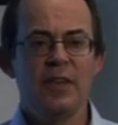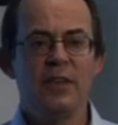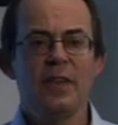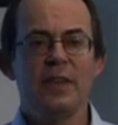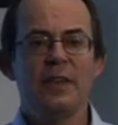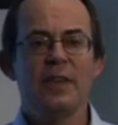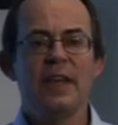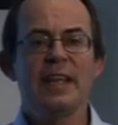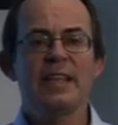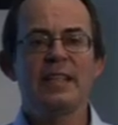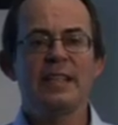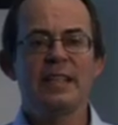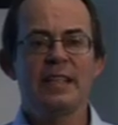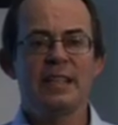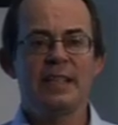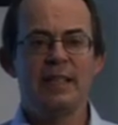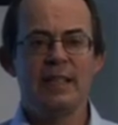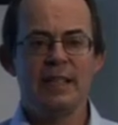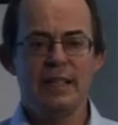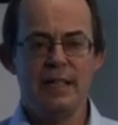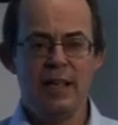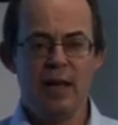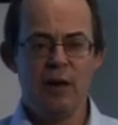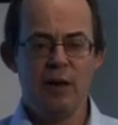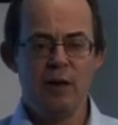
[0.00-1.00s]
that they
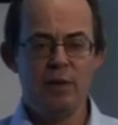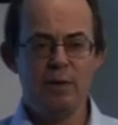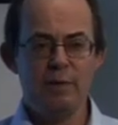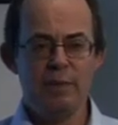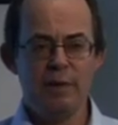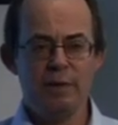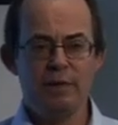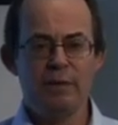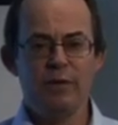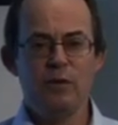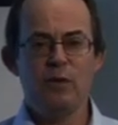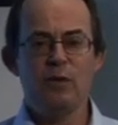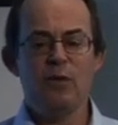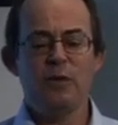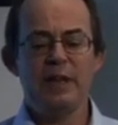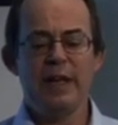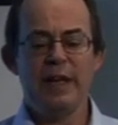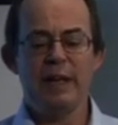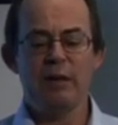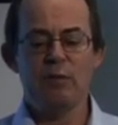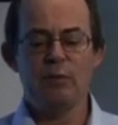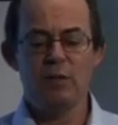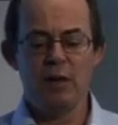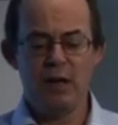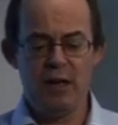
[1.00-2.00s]
didn't know before
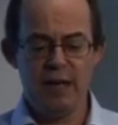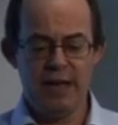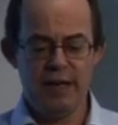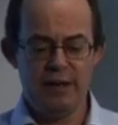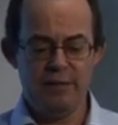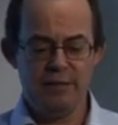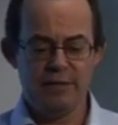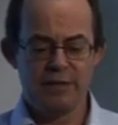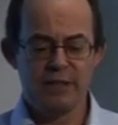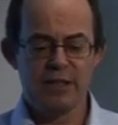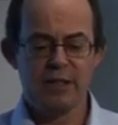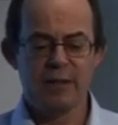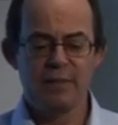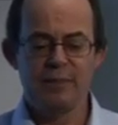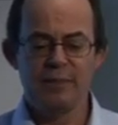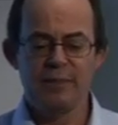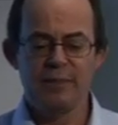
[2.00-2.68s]
they arrived.